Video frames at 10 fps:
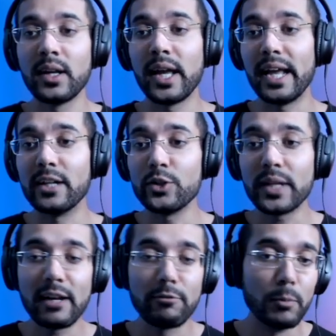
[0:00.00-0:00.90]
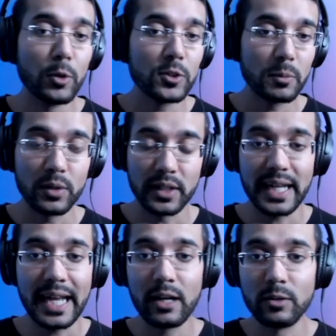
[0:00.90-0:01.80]
and you can have multiple
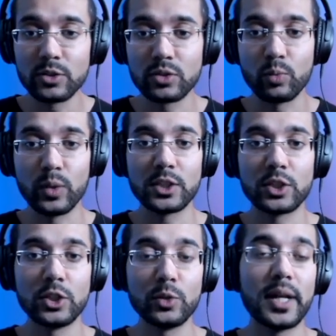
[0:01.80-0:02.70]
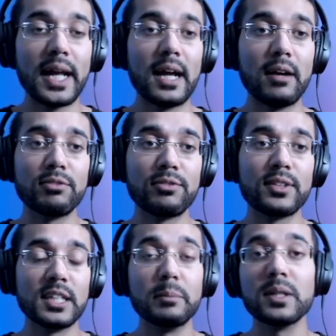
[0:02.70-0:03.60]
accounts, which you would have
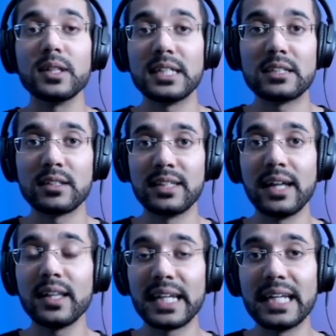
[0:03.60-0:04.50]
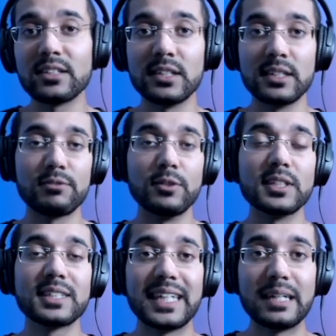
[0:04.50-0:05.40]
the ability to delegate to different
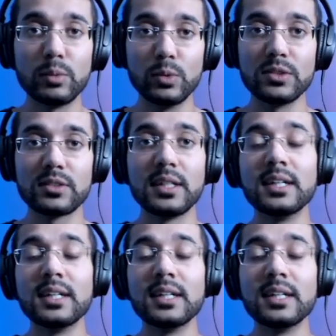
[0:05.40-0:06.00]
stake pools.